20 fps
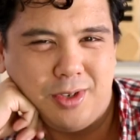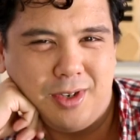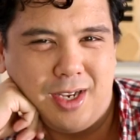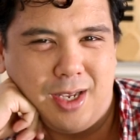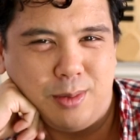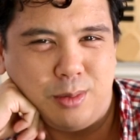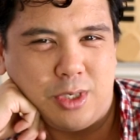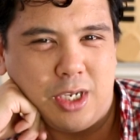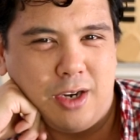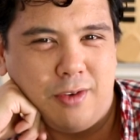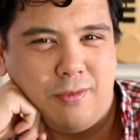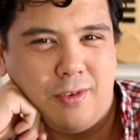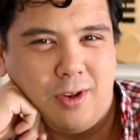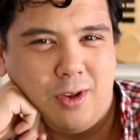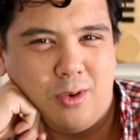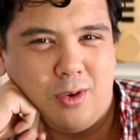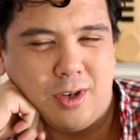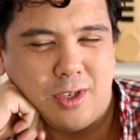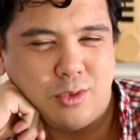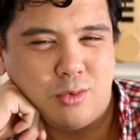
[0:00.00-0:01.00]
your name? Jennifer
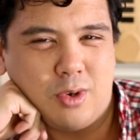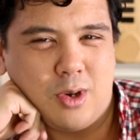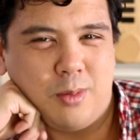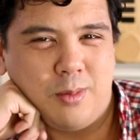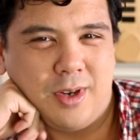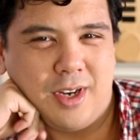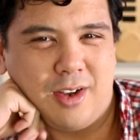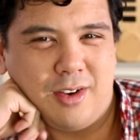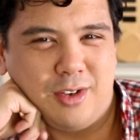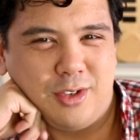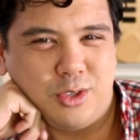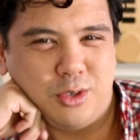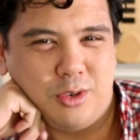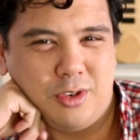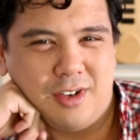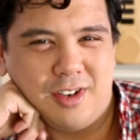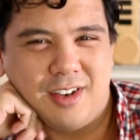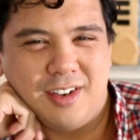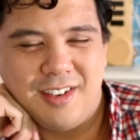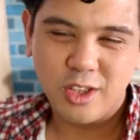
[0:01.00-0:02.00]
Lawrence? Robin Downey
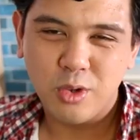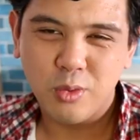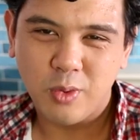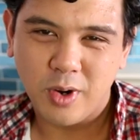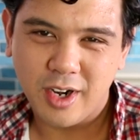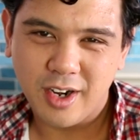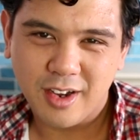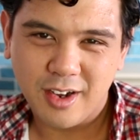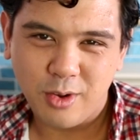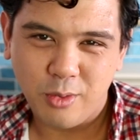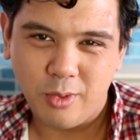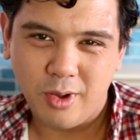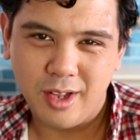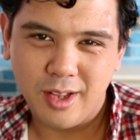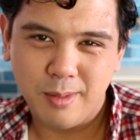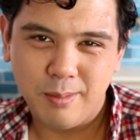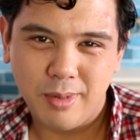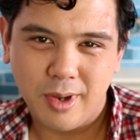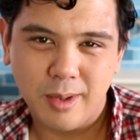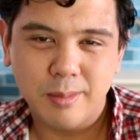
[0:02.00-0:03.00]
Jr.? You running
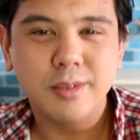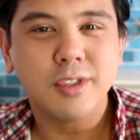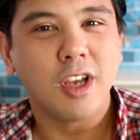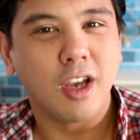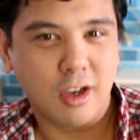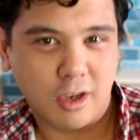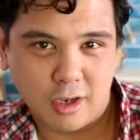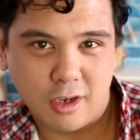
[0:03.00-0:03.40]
Koalipops?